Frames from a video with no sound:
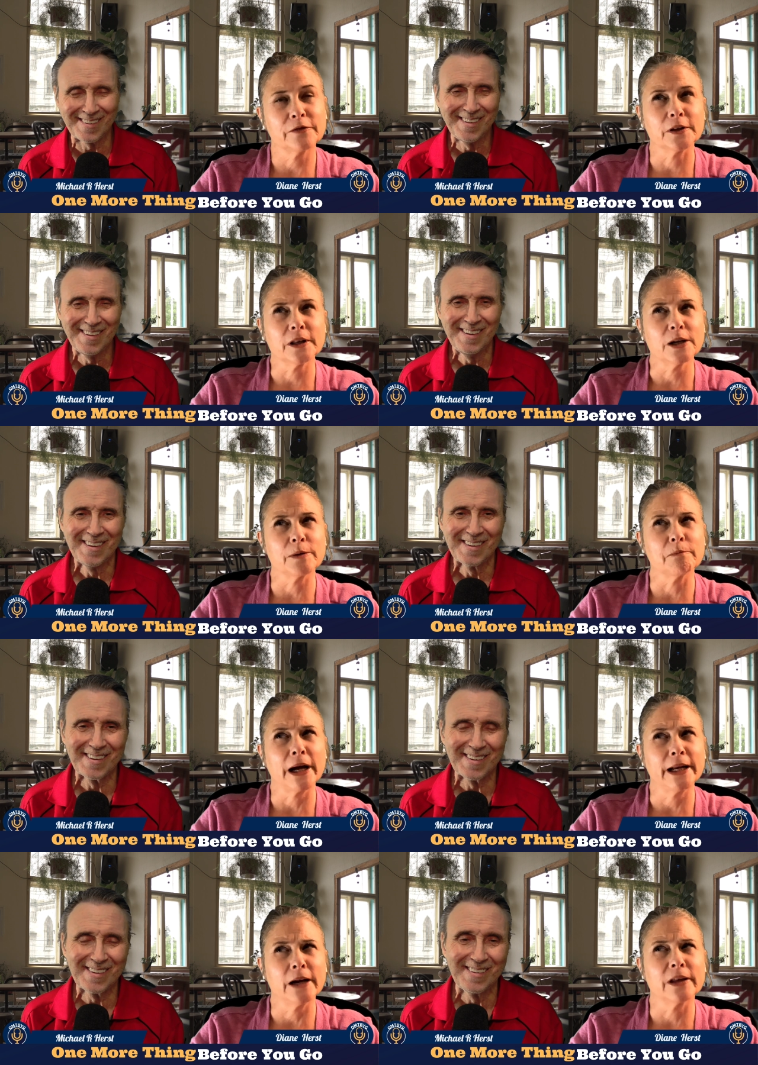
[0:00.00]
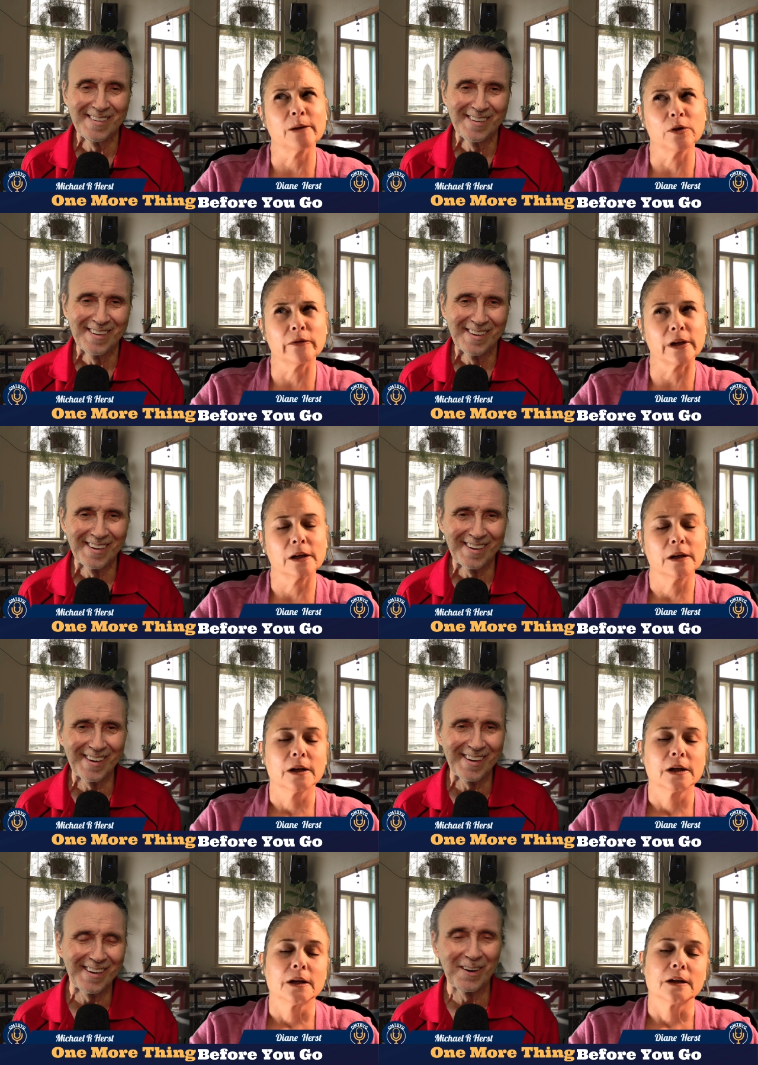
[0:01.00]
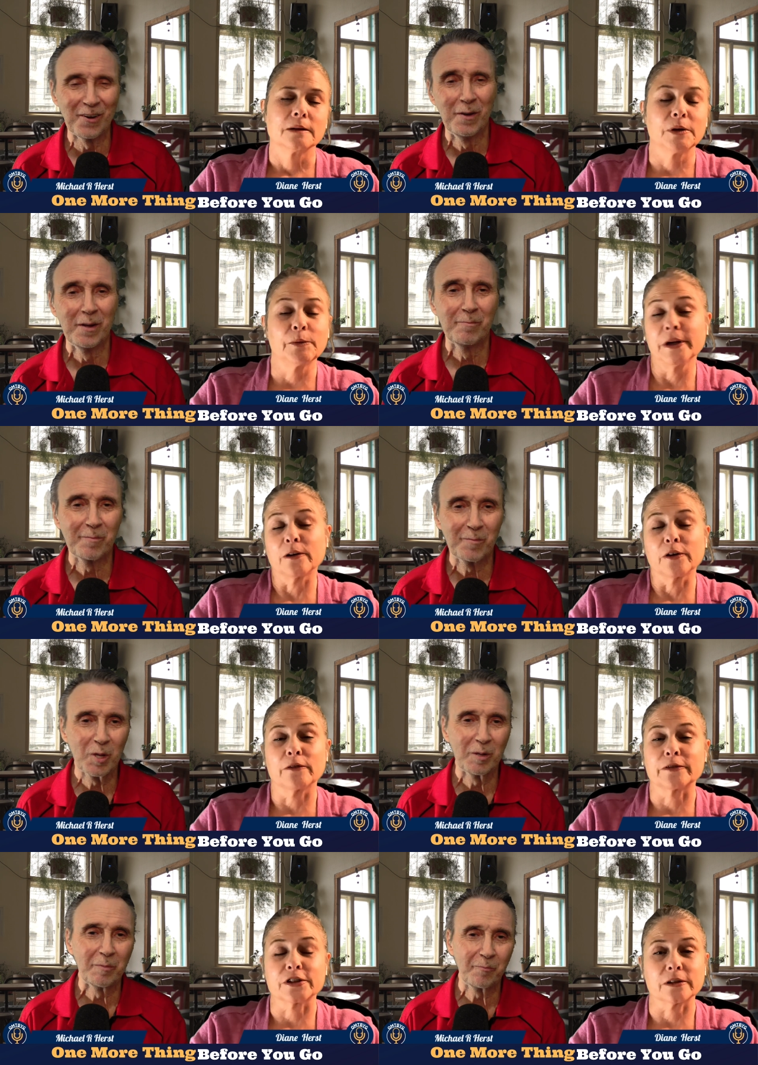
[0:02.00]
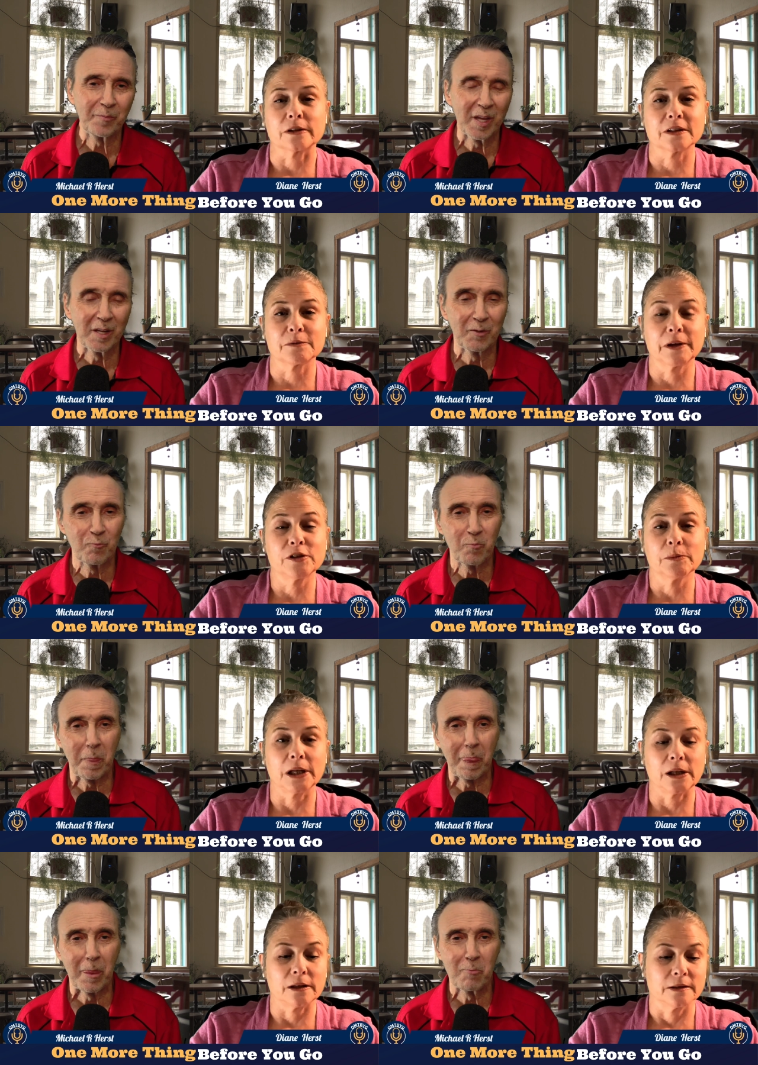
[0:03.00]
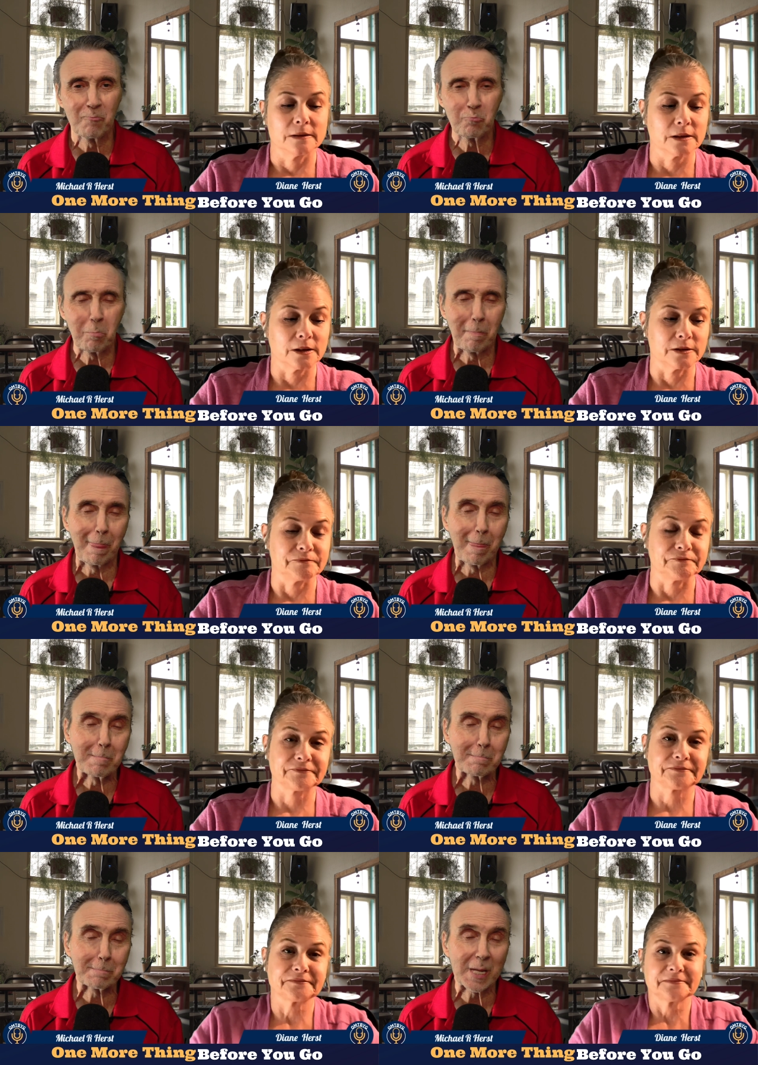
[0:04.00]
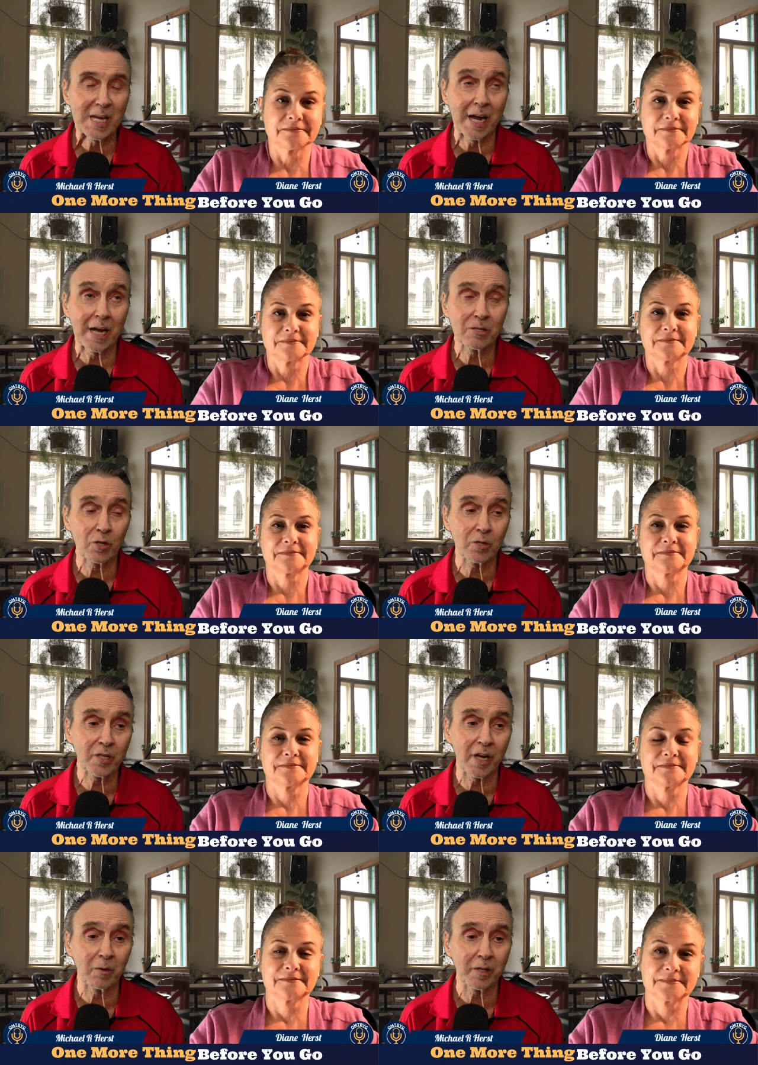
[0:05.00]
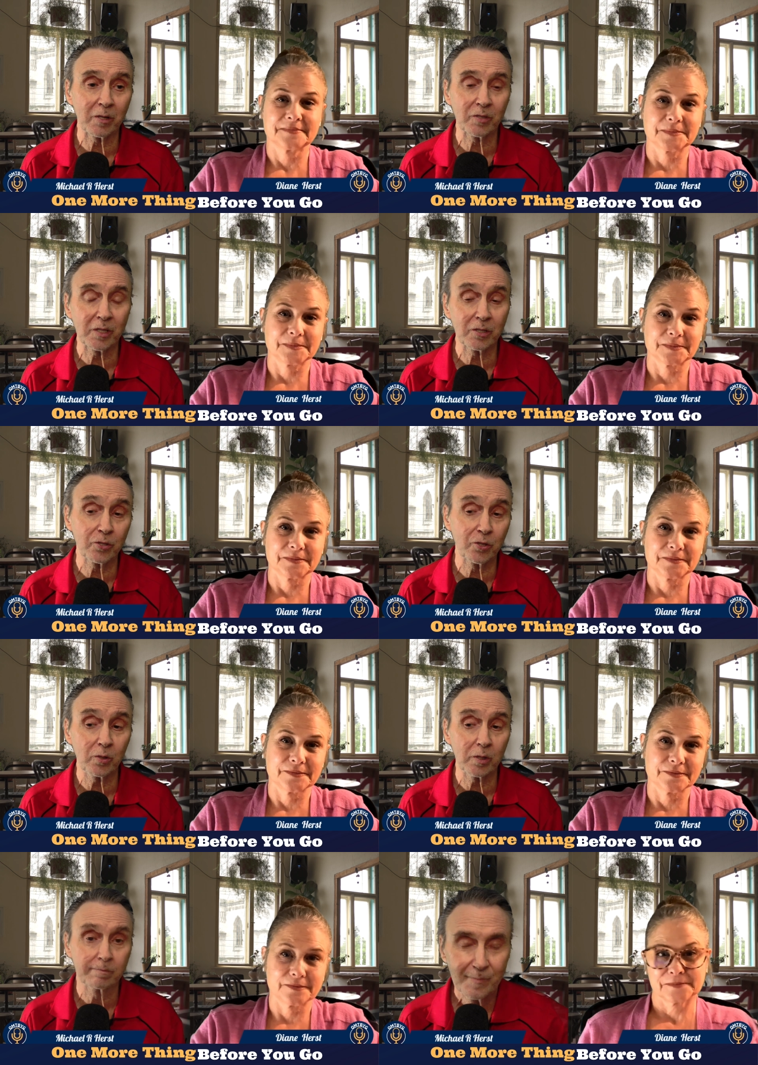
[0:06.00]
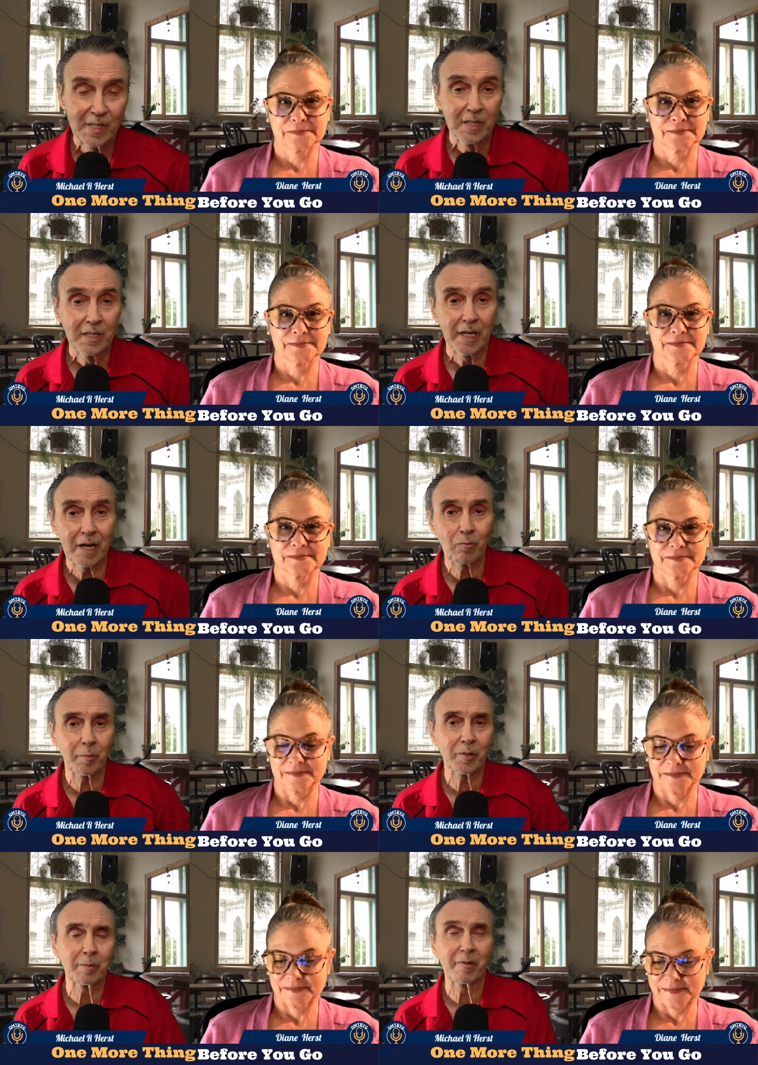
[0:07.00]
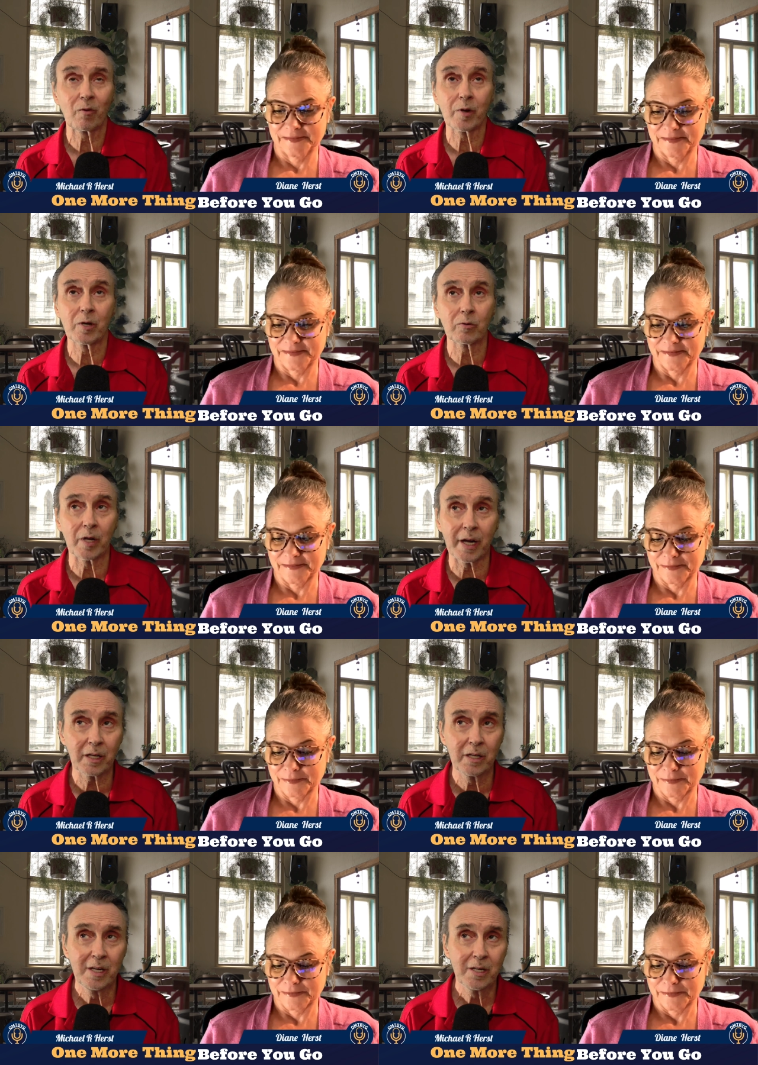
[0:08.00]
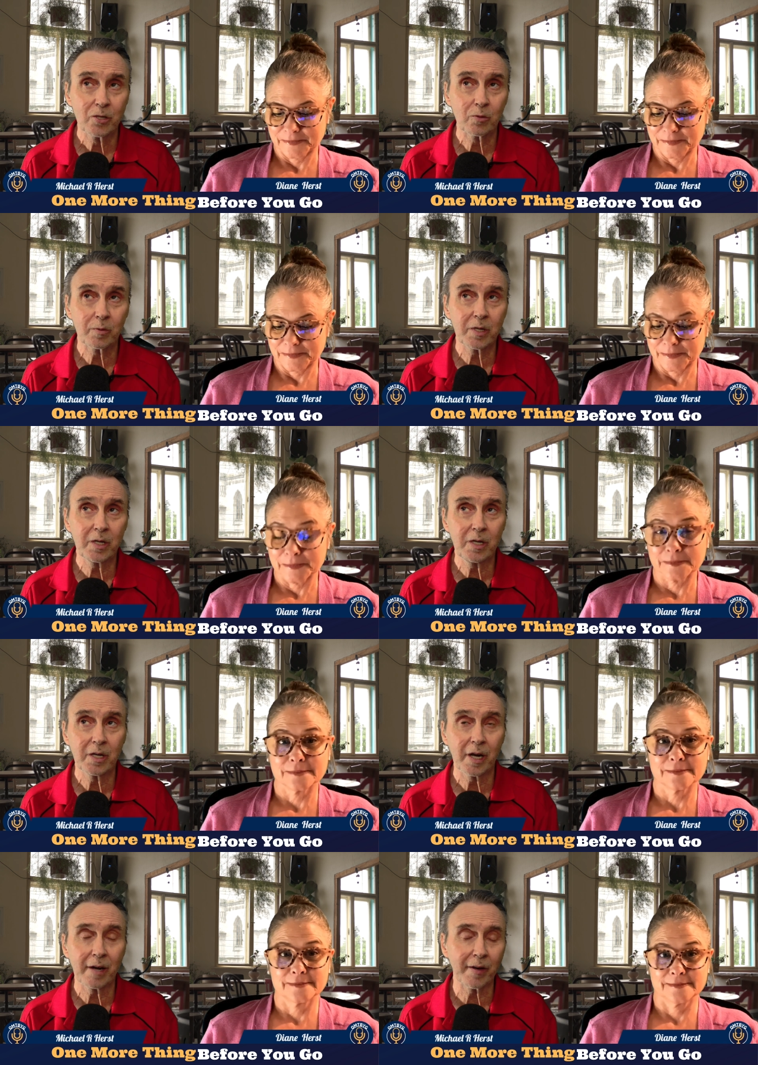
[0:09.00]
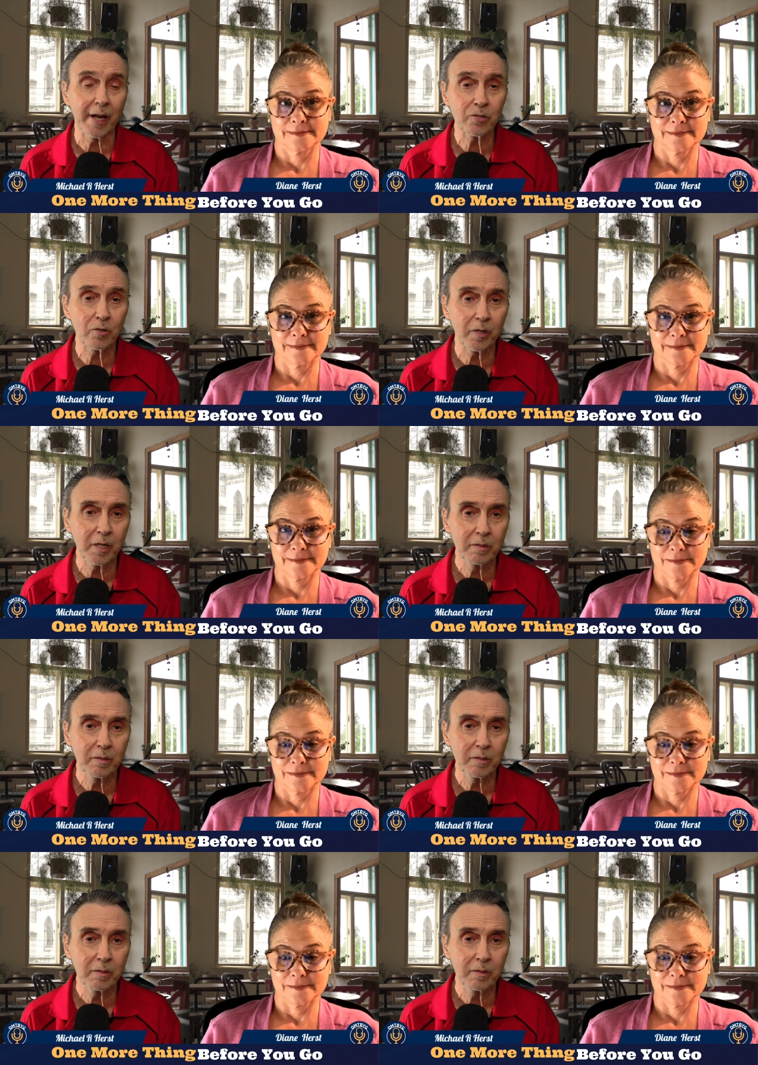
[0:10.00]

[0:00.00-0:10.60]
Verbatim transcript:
Speaker 1: I feel like we might have that movie, yeah. but we don't know for sure because we have too many. So
Speaker 2: yeah, so it's kind of one of those things. Just do it. Hey, one more thing before you go, Diane. Do we have a national day?